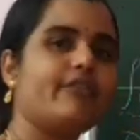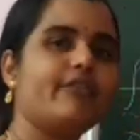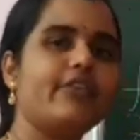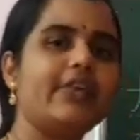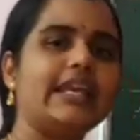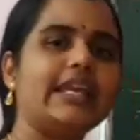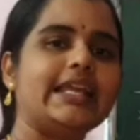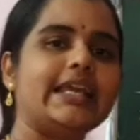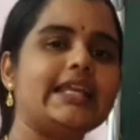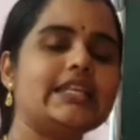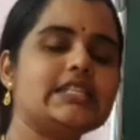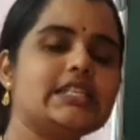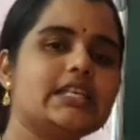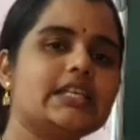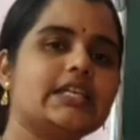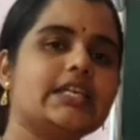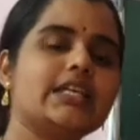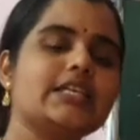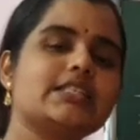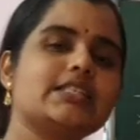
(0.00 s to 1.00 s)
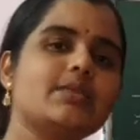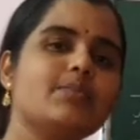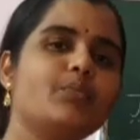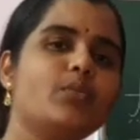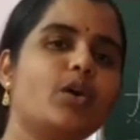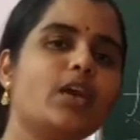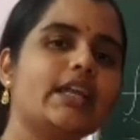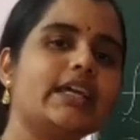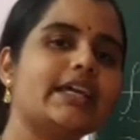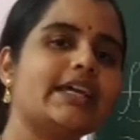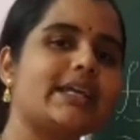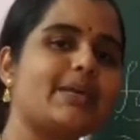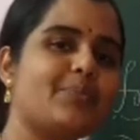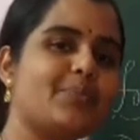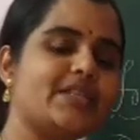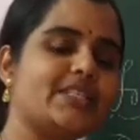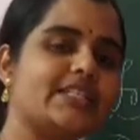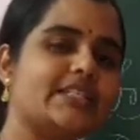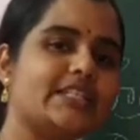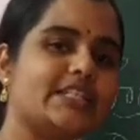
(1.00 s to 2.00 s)
we will get a symbolic
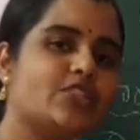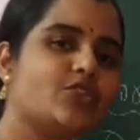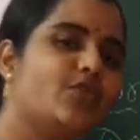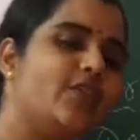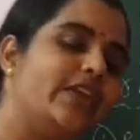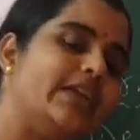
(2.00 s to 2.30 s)
representation.